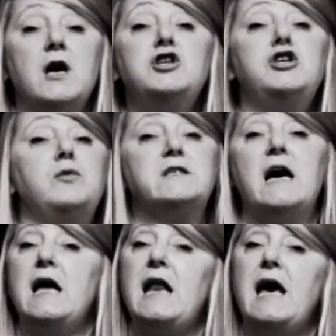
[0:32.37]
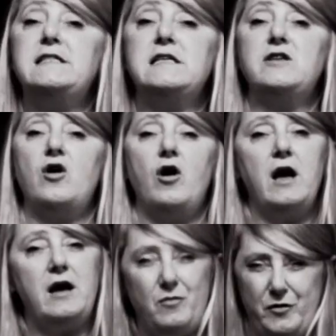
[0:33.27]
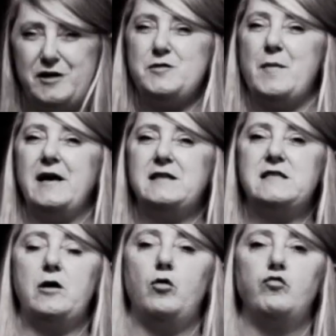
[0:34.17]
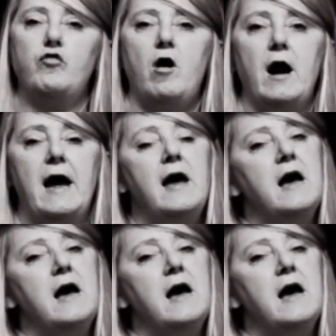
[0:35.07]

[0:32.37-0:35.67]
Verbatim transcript: She was out late at night, which makes it all right